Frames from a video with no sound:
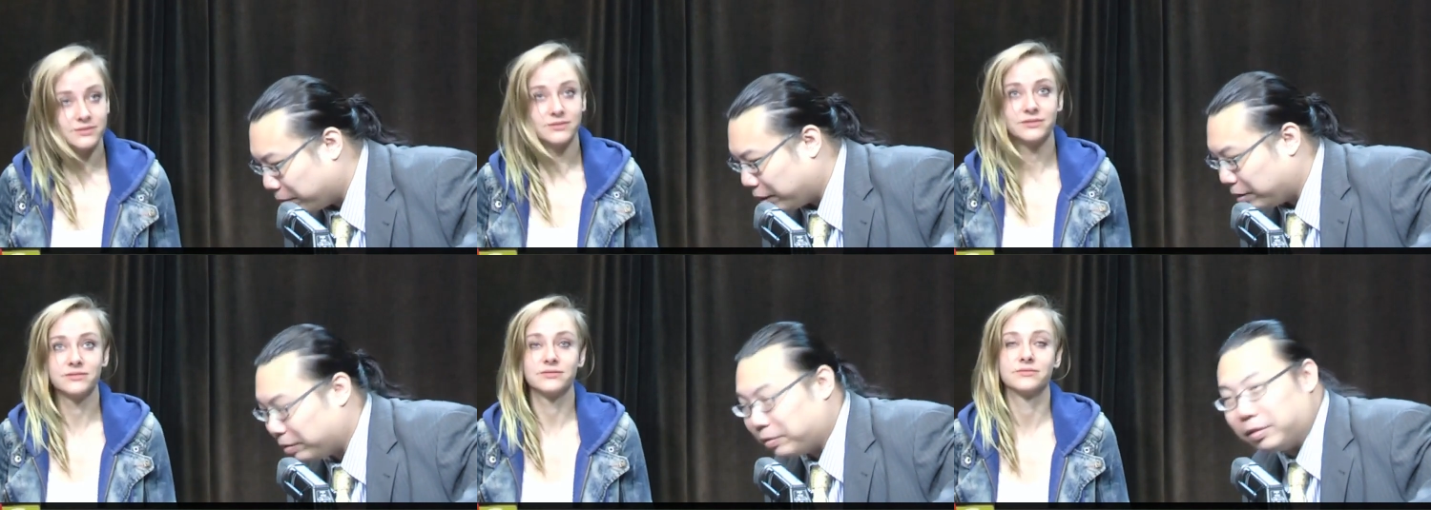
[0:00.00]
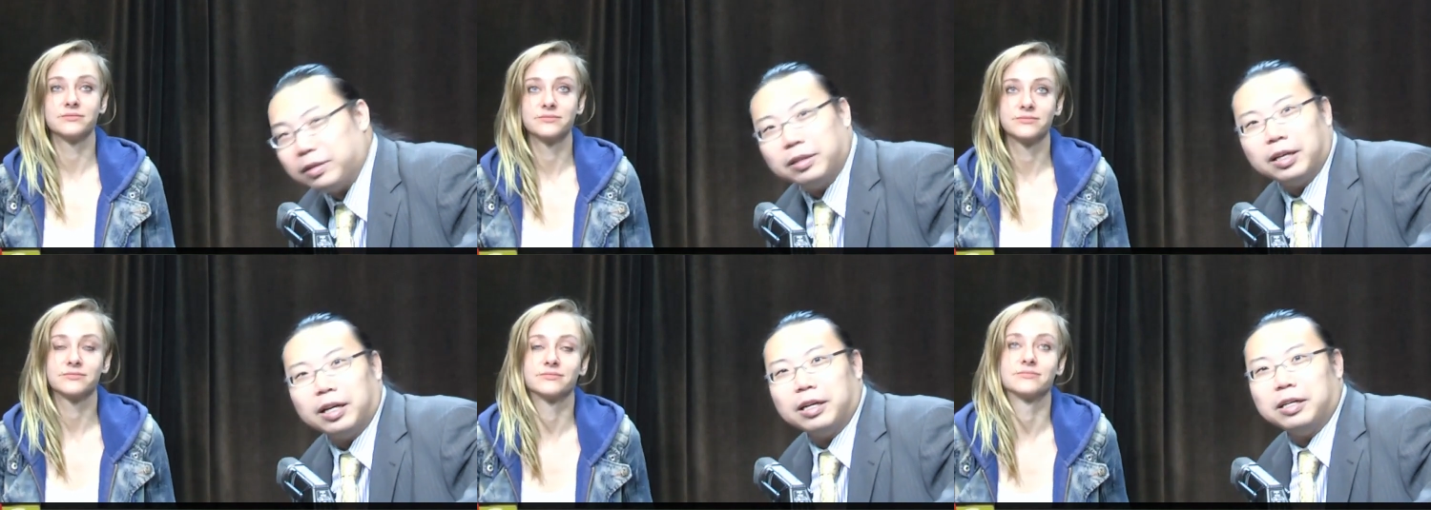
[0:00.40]
Speaker 1: way,
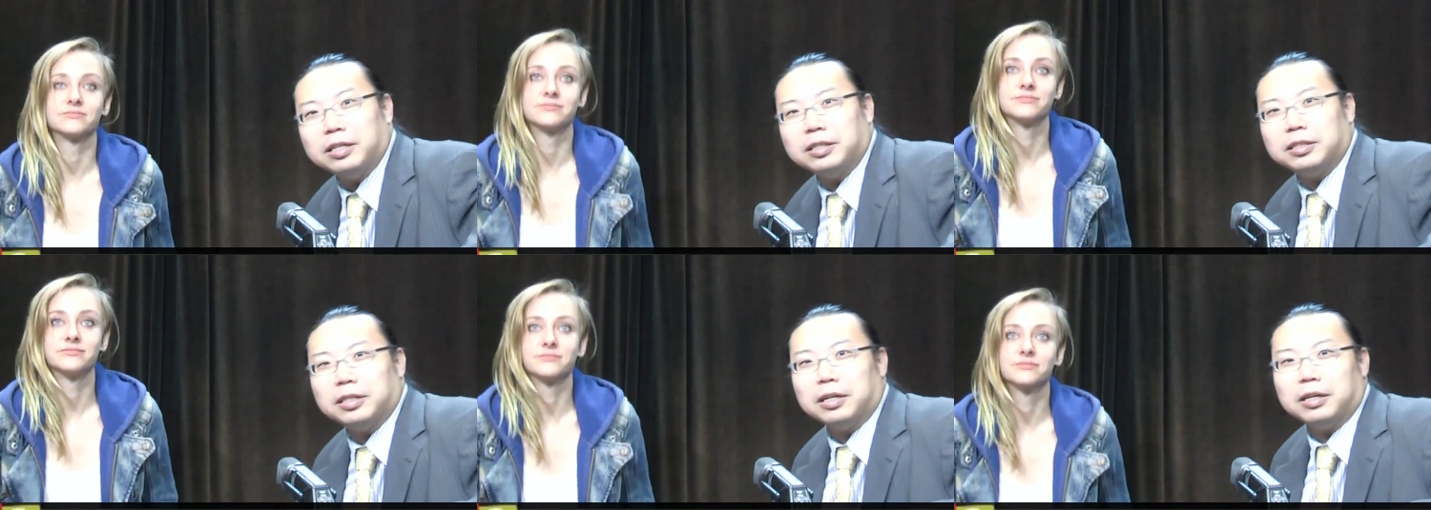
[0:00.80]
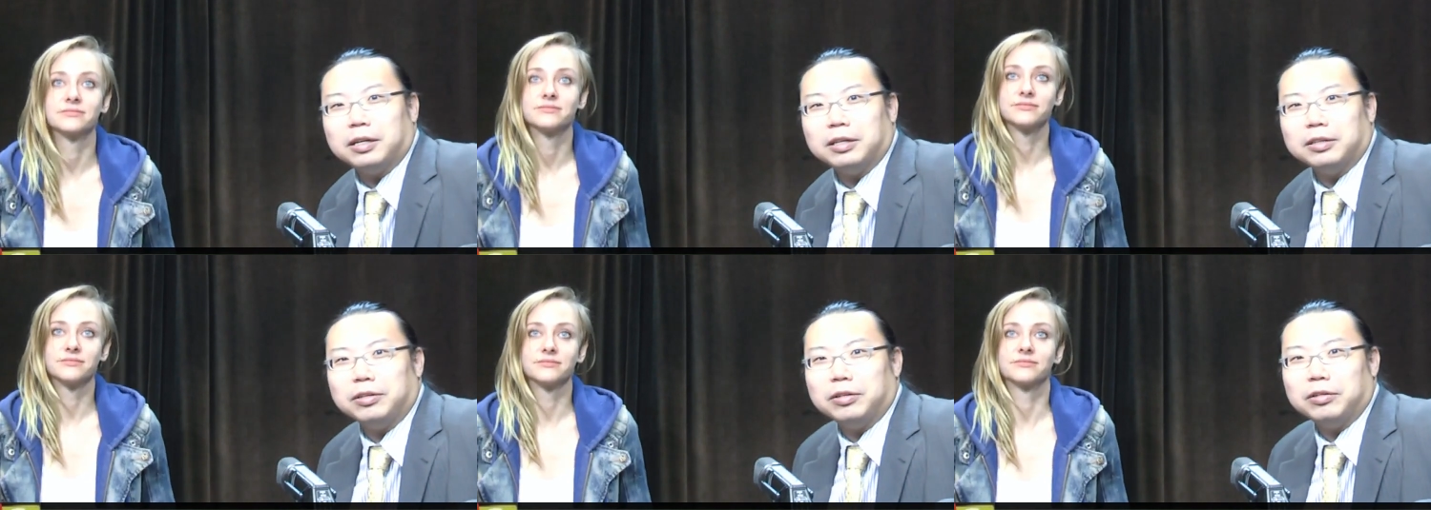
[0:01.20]
at least uh,
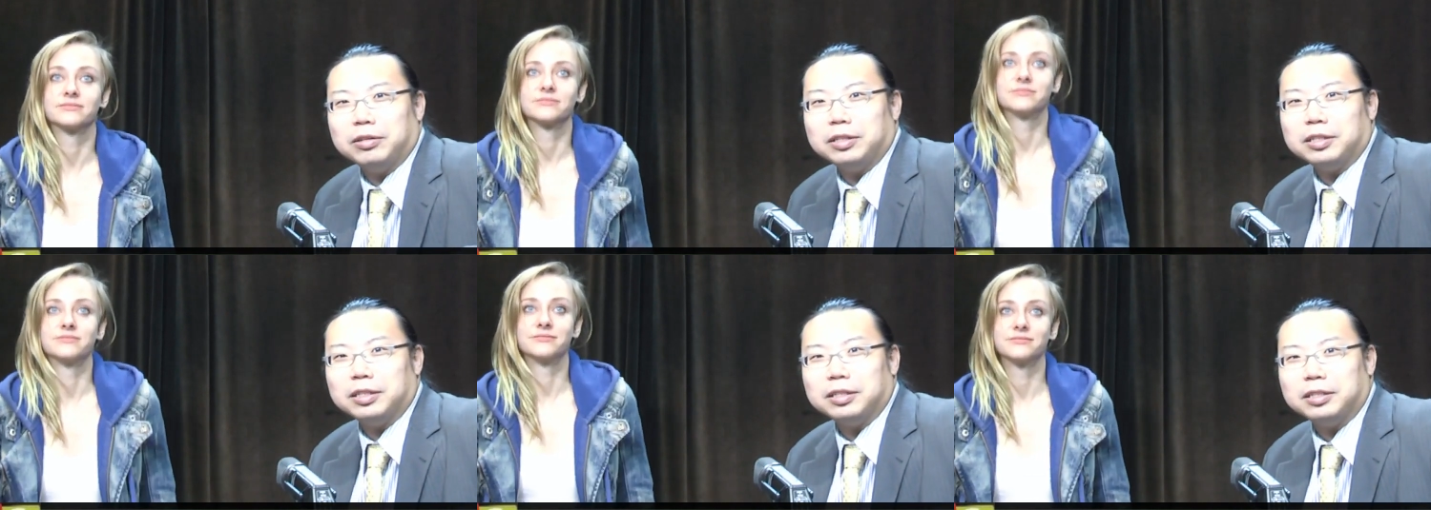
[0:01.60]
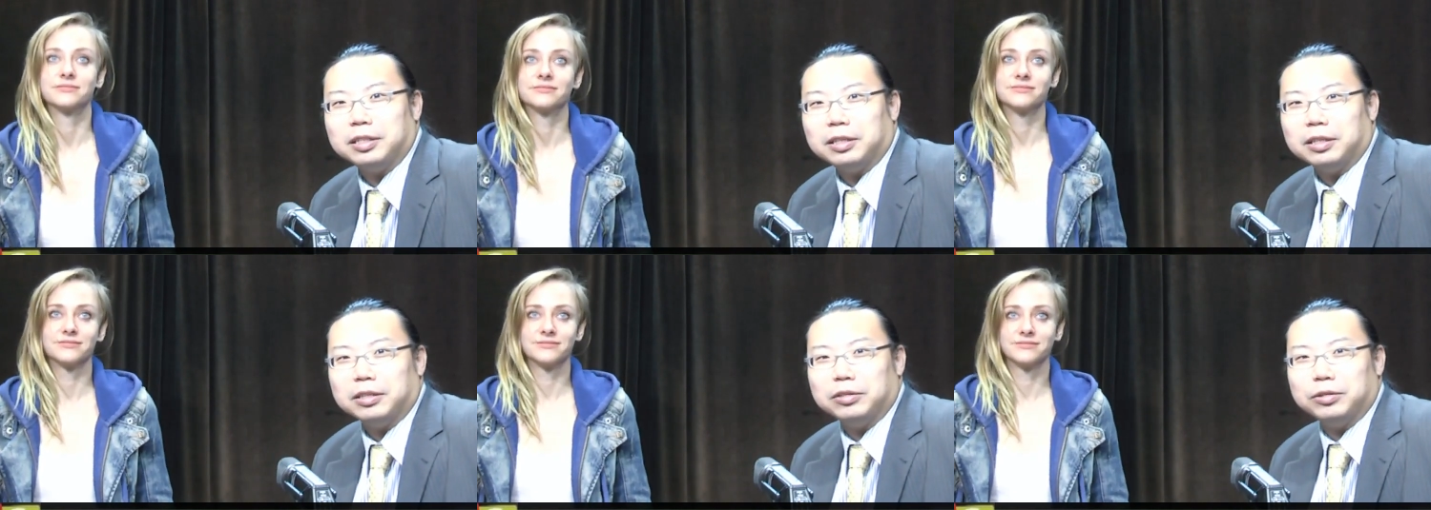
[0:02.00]
you know this is
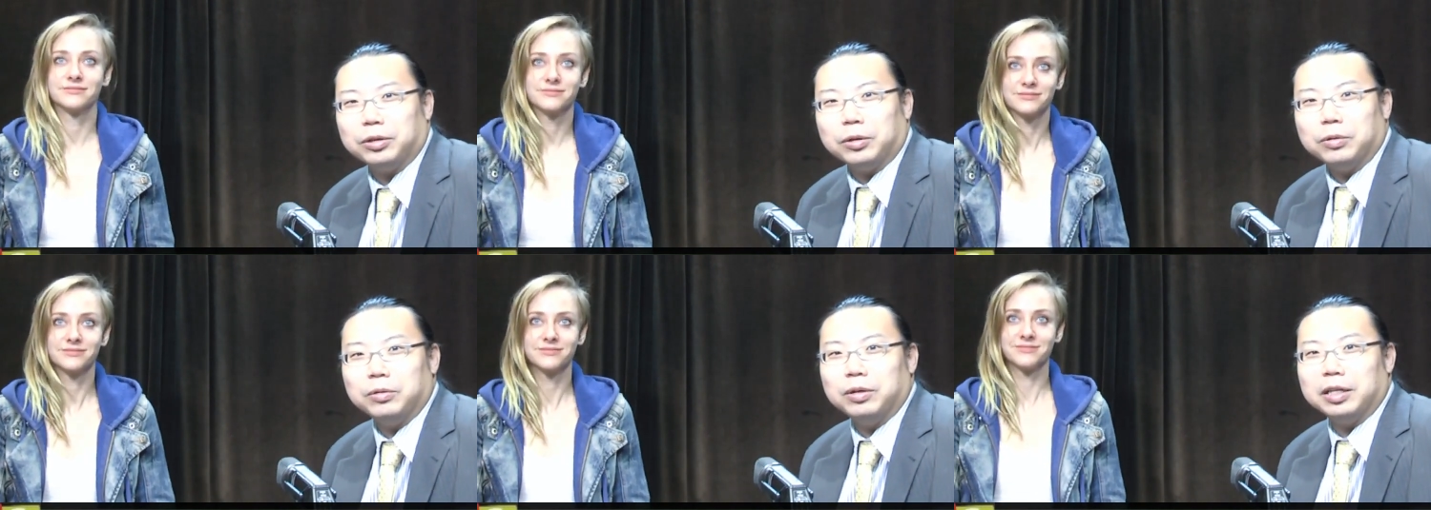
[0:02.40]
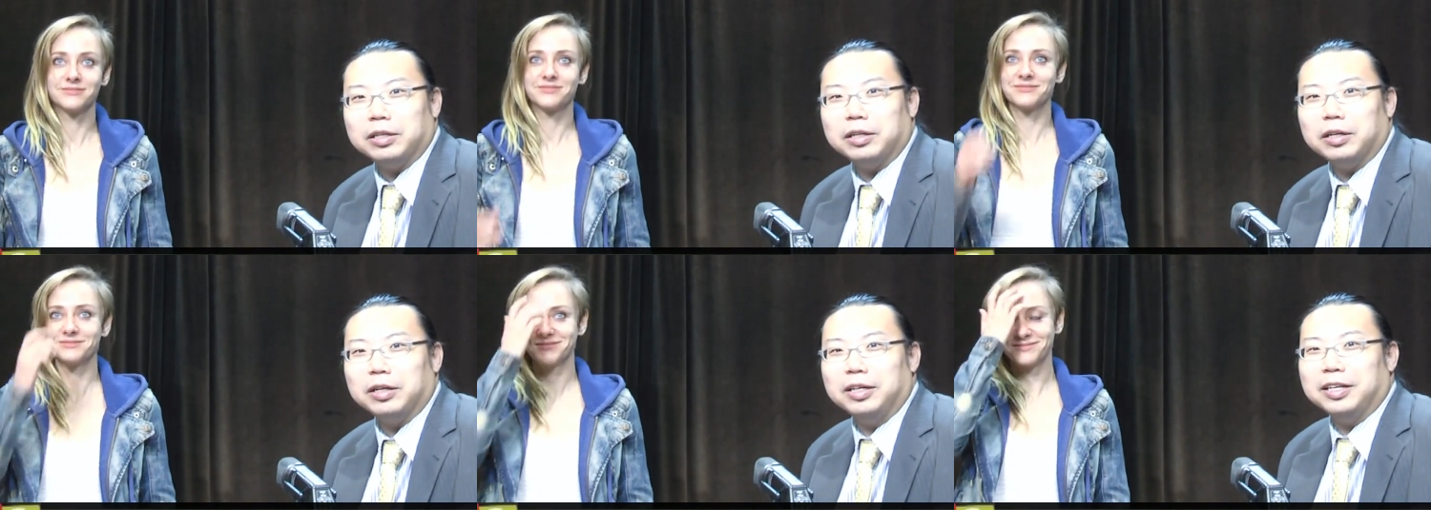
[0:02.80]
a show. And